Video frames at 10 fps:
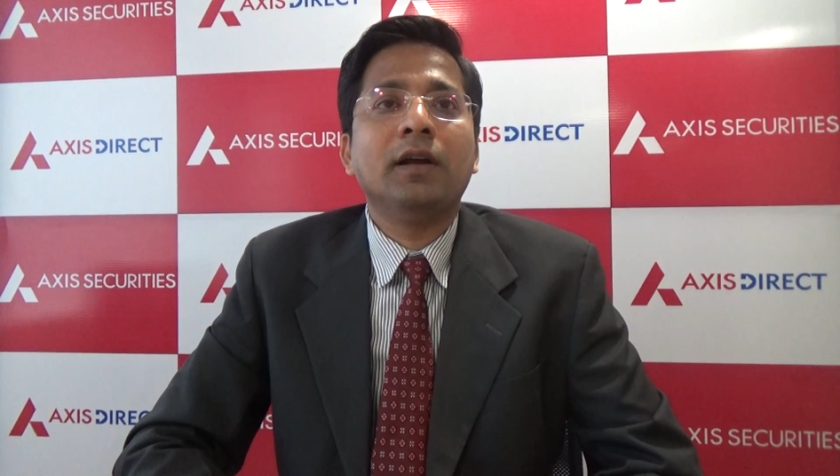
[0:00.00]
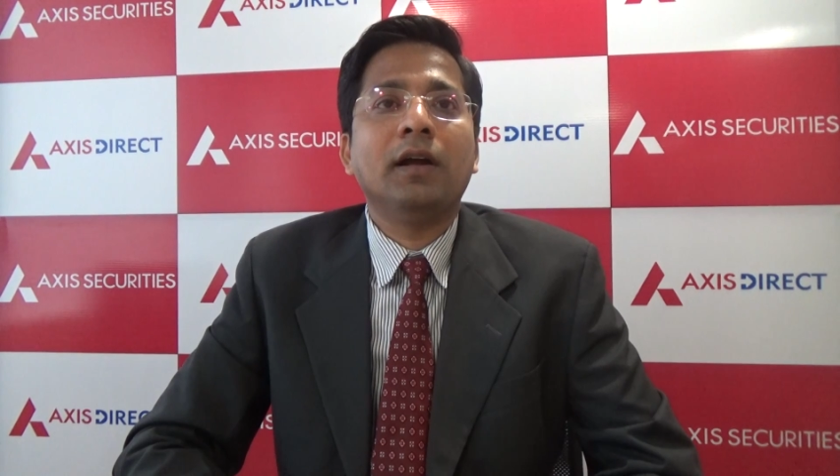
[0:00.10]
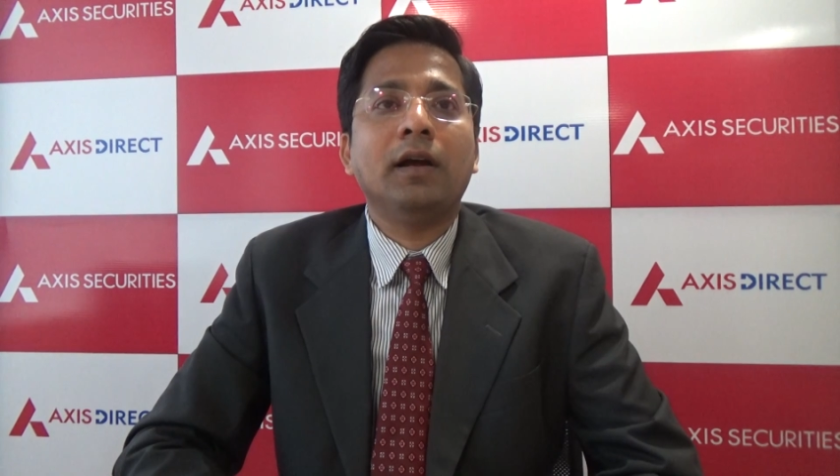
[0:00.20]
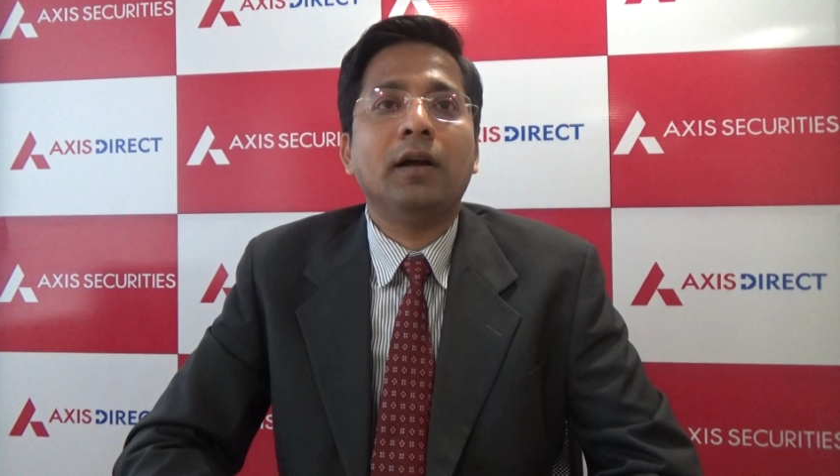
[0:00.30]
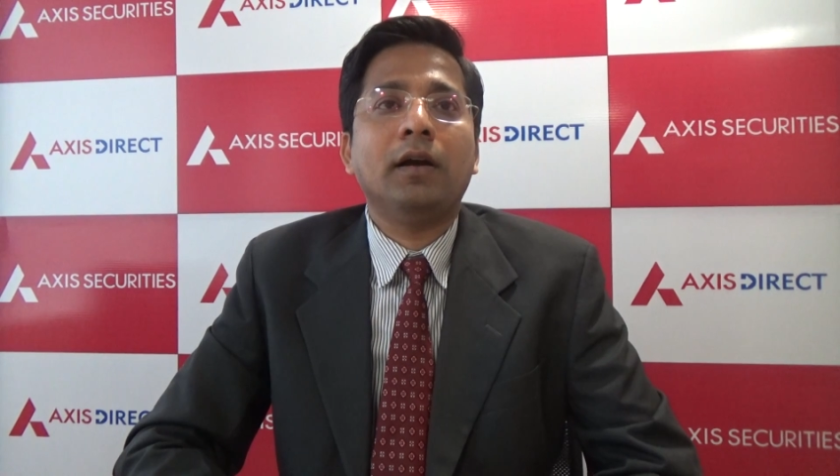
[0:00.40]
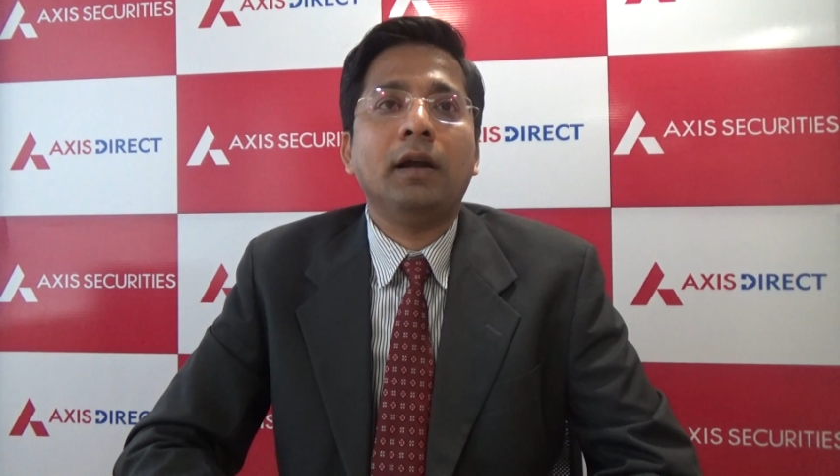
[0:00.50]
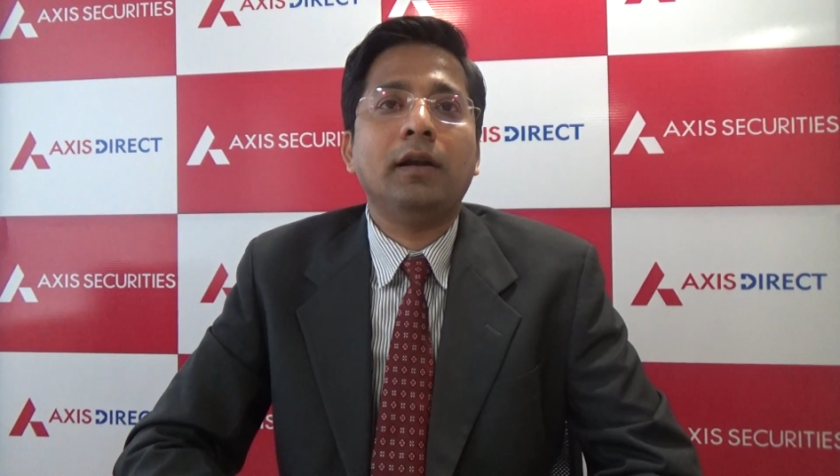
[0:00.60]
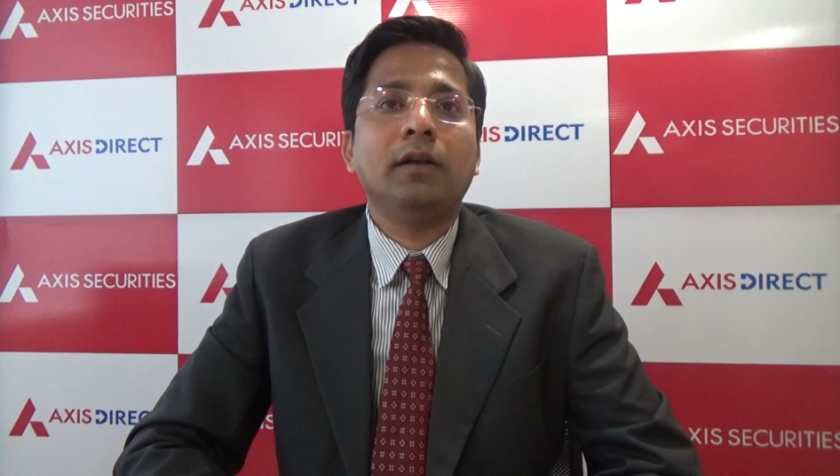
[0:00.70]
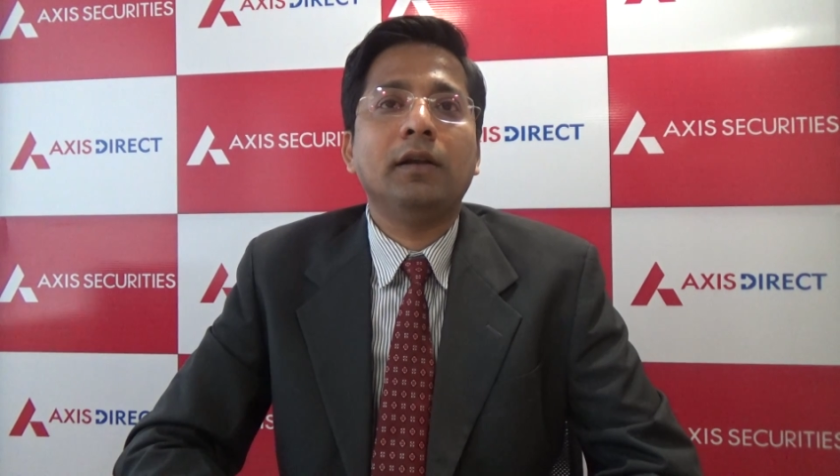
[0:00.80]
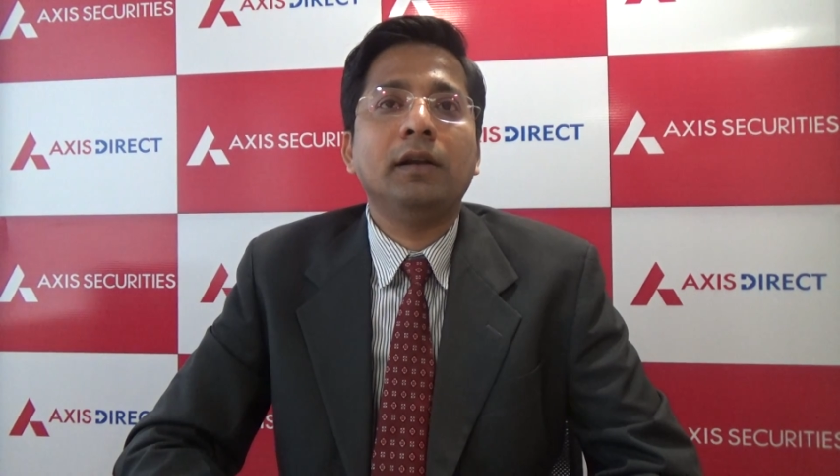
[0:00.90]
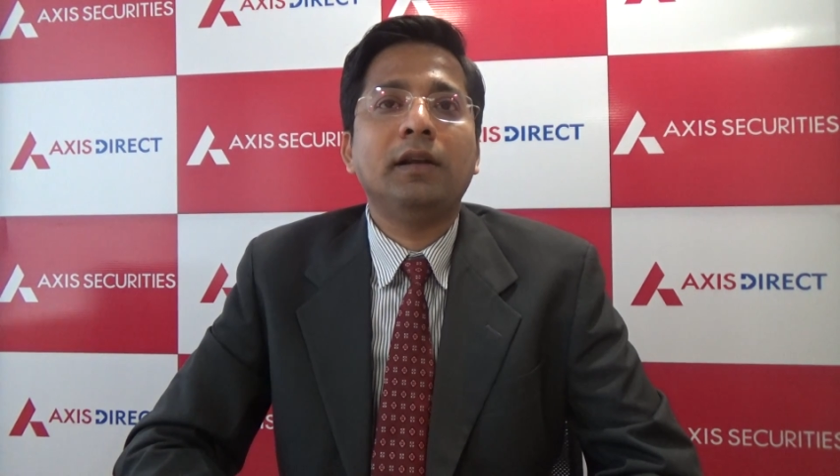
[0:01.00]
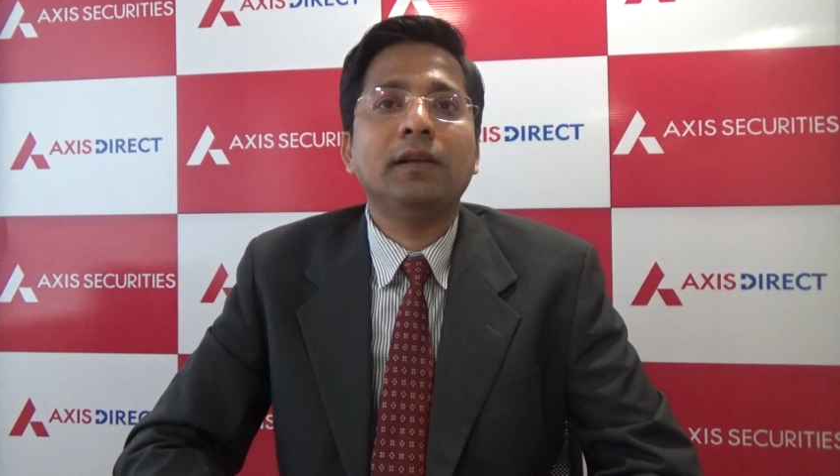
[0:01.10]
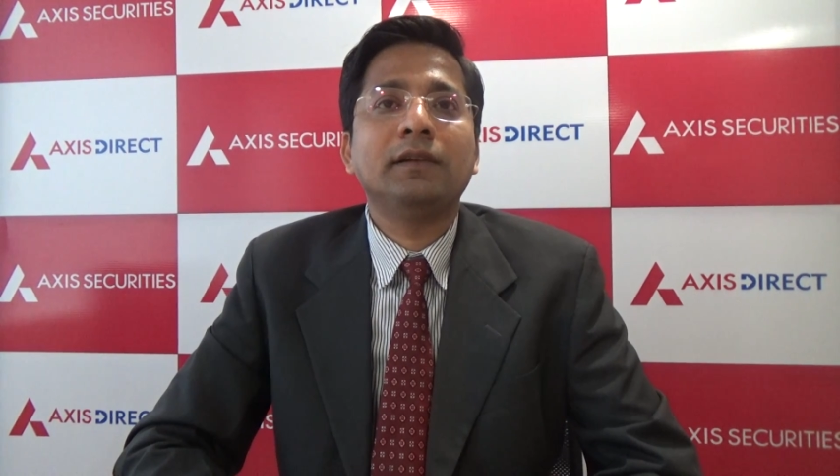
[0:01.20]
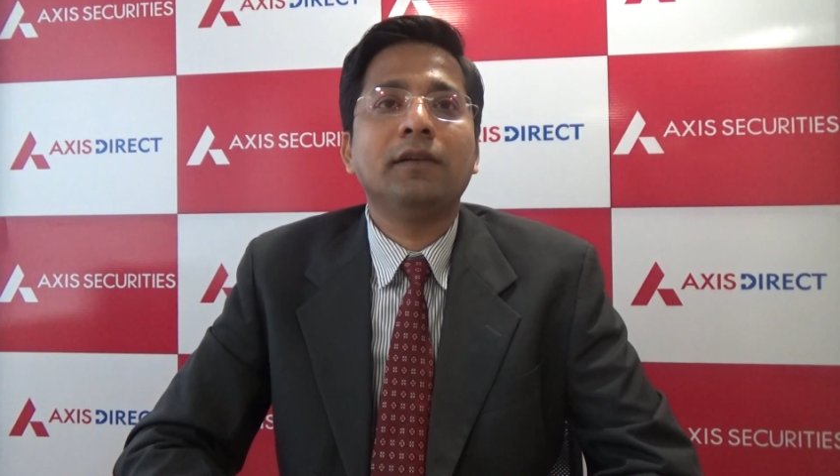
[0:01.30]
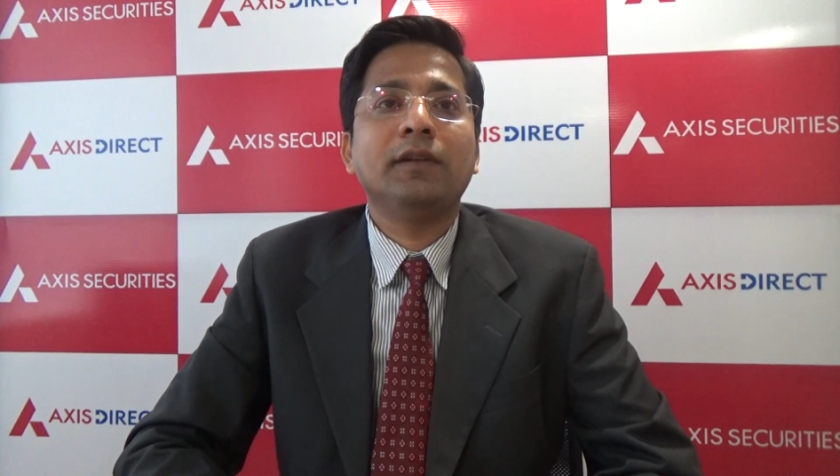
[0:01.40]
and it
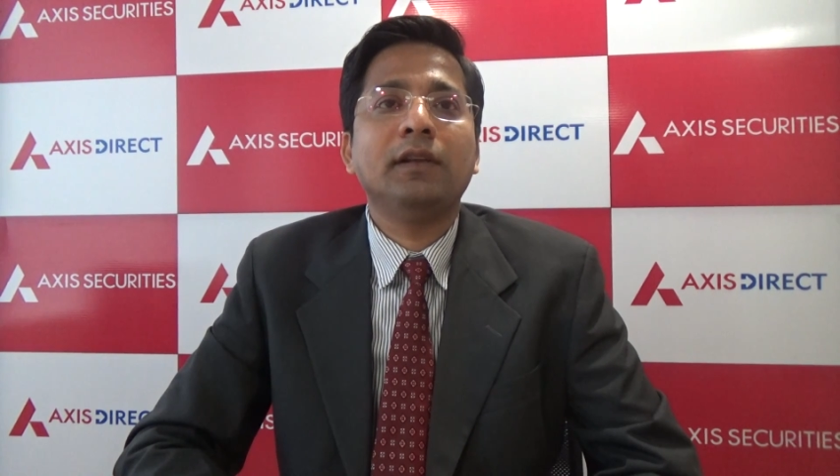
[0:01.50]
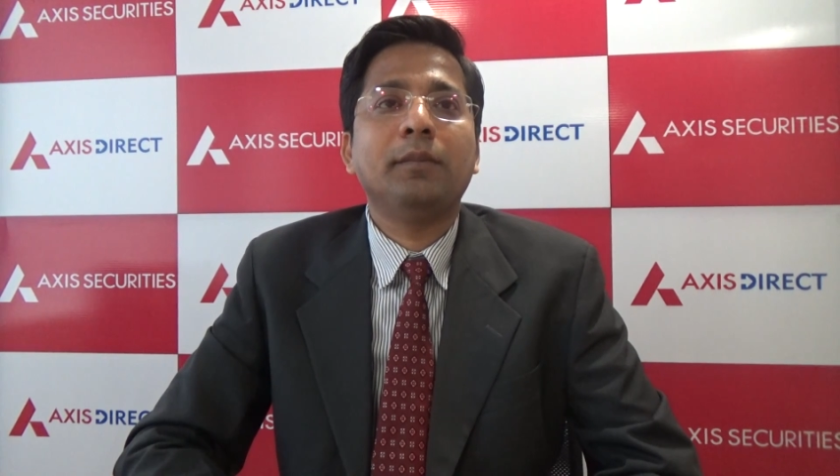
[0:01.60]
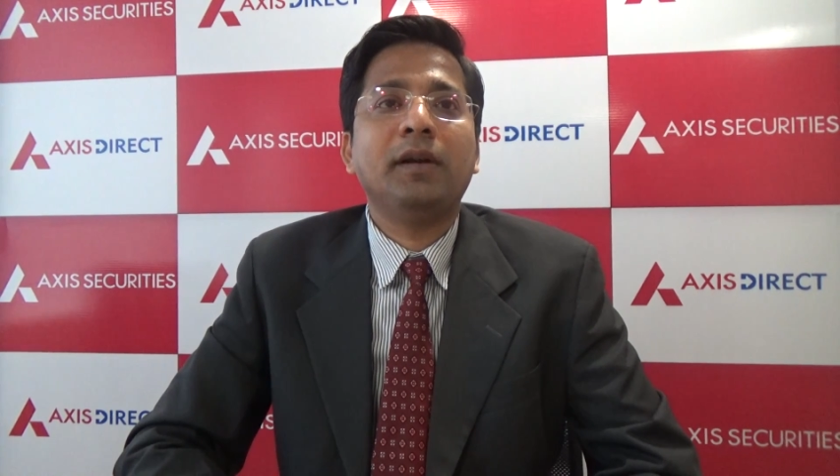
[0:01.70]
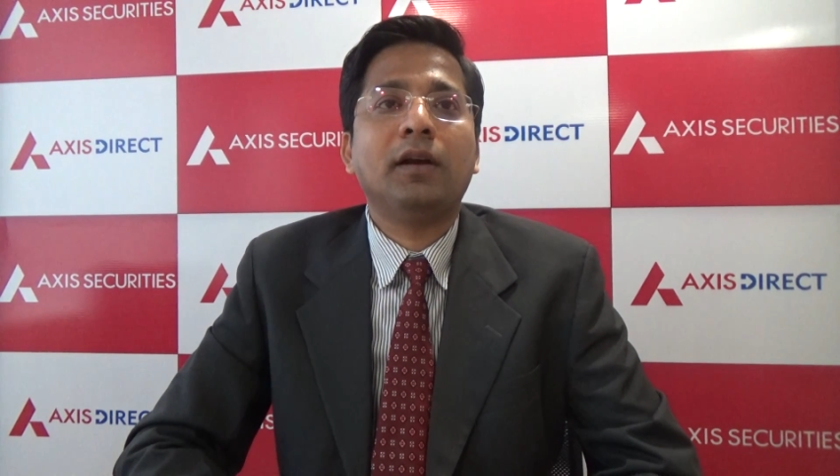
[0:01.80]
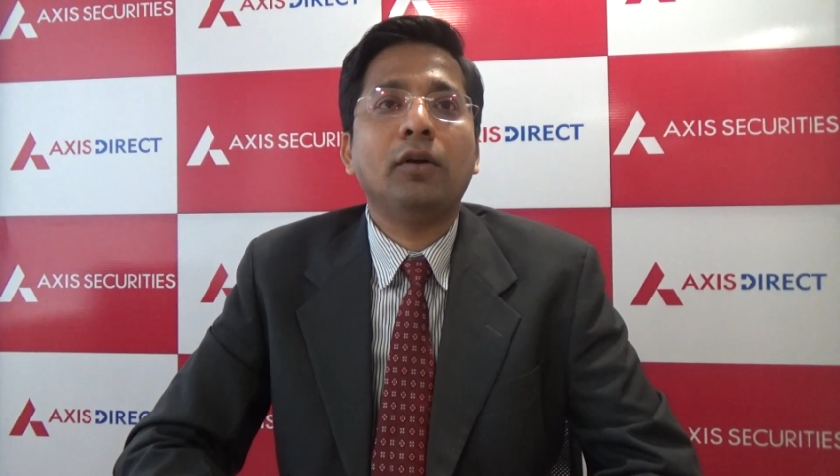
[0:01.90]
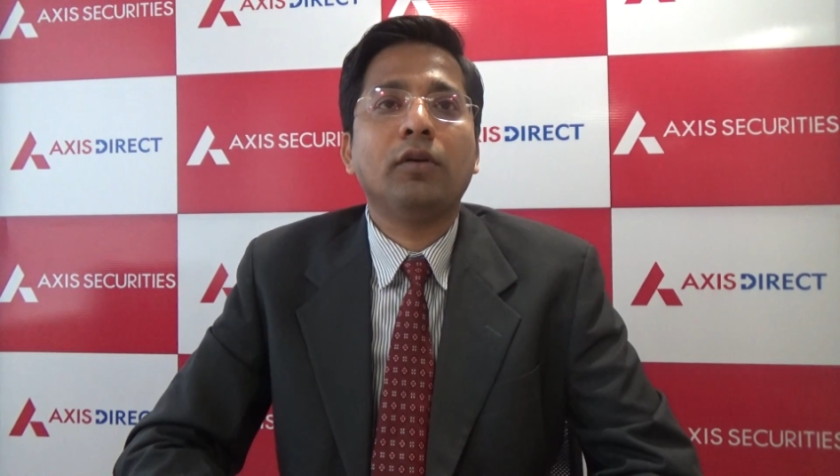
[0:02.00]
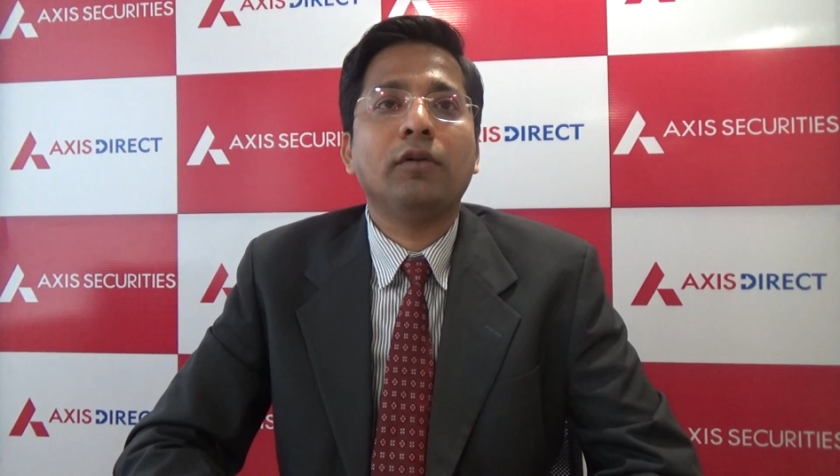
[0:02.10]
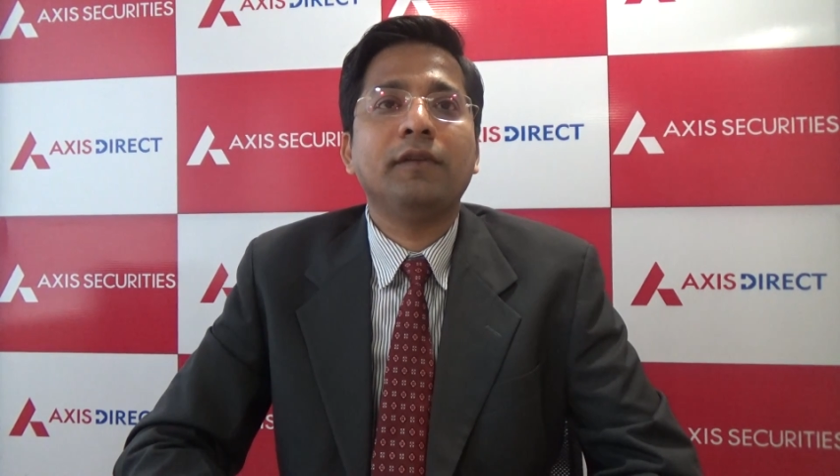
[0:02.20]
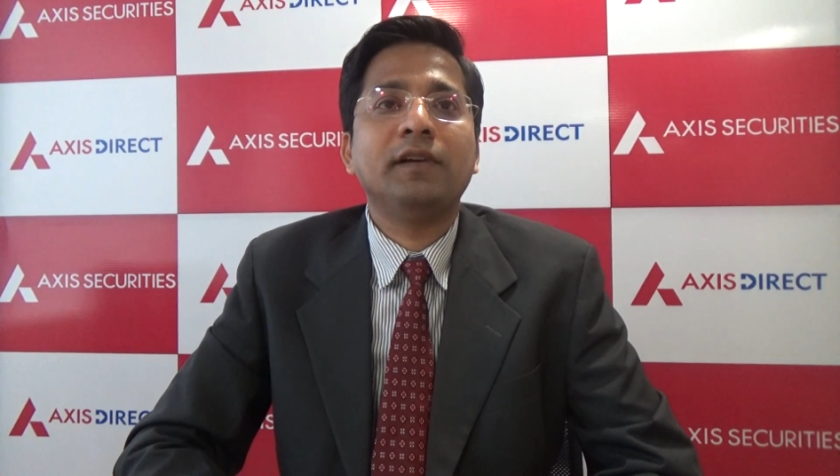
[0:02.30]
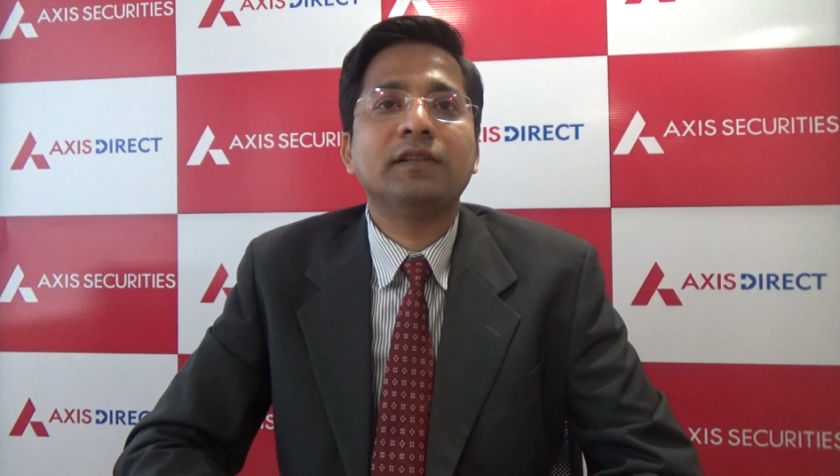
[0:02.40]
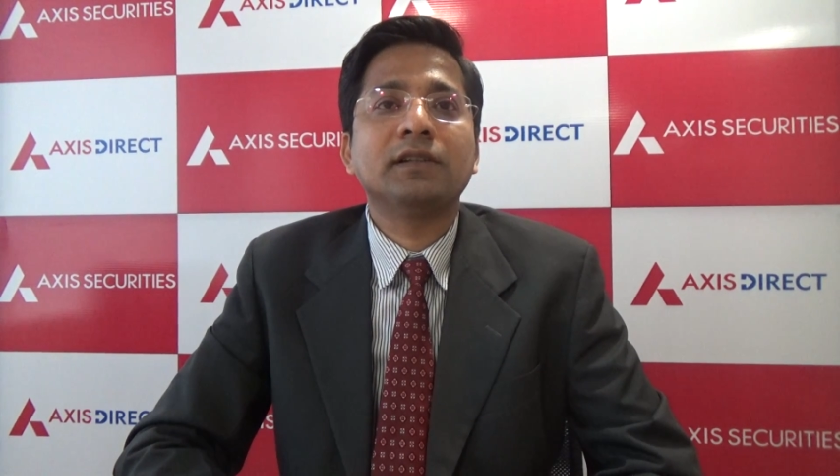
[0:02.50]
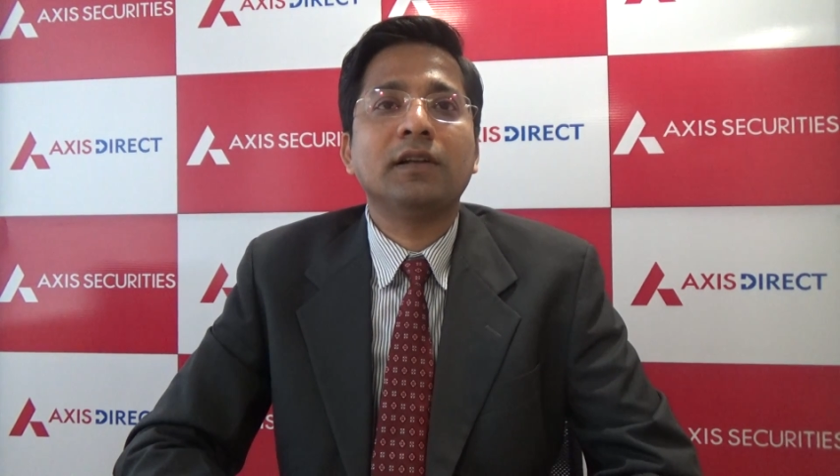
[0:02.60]
has given the breakout of its